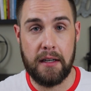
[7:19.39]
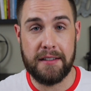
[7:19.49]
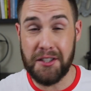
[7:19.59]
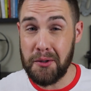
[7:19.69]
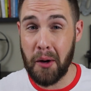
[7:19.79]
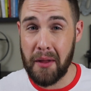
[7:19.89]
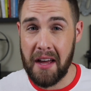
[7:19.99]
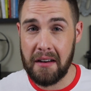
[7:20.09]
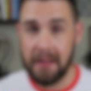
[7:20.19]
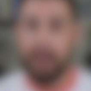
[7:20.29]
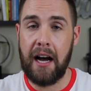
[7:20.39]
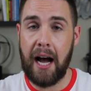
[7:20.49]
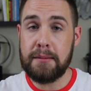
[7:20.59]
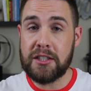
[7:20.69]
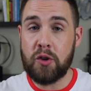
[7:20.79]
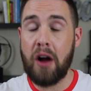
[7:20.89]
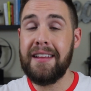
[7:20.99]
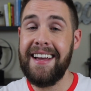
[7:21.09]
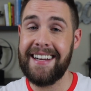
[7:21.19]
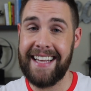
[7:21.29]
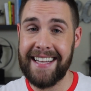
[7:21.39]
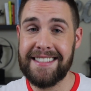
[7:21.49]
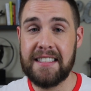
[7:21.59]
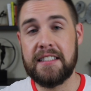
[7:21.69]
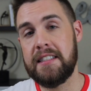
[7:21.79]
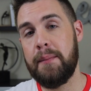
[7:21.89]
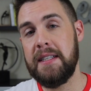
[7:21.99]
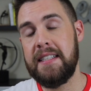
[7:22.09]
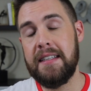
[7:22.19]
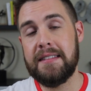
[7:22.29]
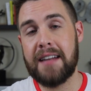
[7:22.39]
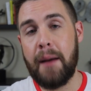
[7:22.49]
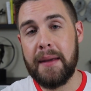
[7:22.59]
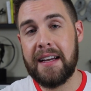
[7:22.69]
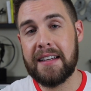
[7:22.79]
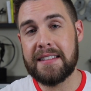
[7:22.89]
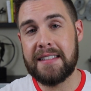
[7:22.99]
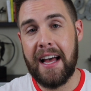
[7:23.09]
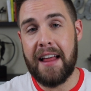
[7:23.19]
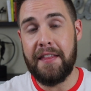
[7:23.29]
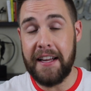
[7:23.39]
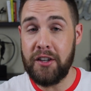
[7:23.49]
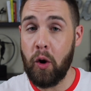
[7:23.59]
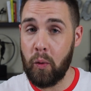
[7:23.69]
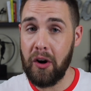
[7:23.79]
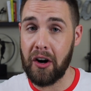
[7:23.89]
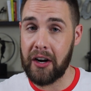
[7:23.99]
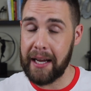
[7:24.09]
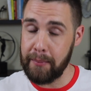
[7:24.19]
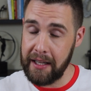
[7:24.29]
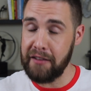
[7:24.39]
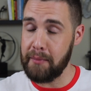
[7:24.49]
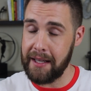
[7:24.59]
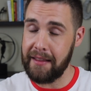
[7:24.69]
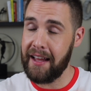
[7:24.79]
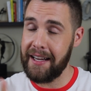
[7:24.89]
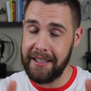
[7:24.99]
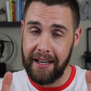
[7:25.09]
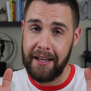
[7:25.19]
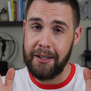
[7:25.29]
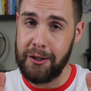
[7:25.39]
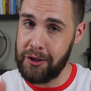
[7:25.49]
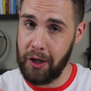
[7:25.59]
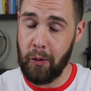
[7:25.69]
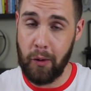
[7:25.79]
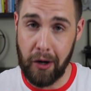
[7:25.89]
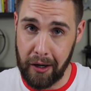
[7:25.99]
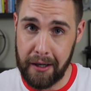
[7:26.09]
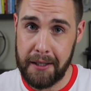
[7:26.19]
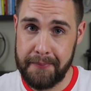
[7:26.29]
Did you know that? I'm strongly against tummy teas, not because they don't work, and believe me, they don't work,